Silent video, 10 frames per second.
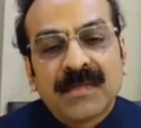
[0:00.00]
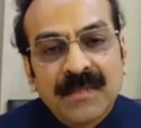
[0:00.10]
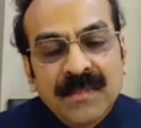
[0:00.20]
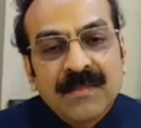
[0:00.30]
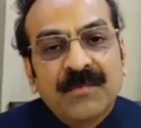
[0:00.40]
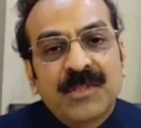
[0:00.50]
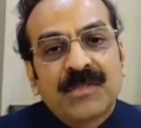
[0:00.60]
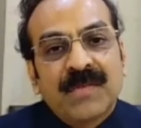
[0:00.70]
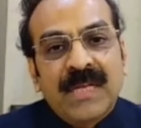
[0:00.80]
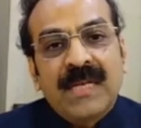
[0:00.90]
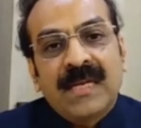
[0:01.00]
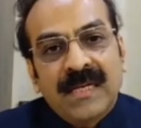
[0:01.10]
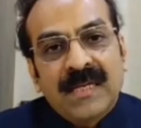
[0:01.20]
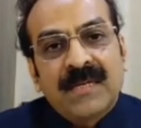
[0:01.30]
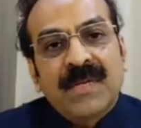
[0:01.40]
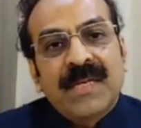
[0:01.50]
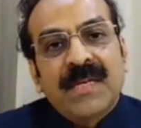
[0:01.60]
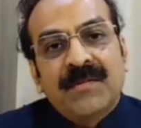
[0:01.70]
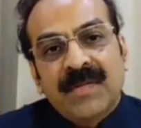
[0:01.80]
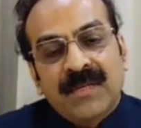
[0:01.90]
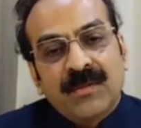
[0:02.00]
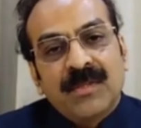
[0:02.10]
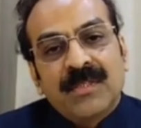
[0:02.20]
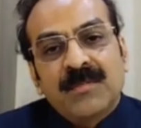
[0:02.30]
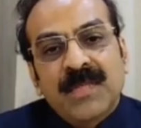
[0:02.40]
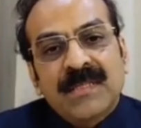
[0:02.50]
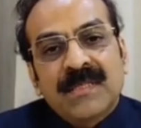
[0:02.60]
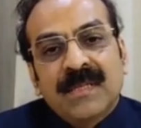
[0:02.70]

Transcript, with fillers: which is very clear and very evident on this piece.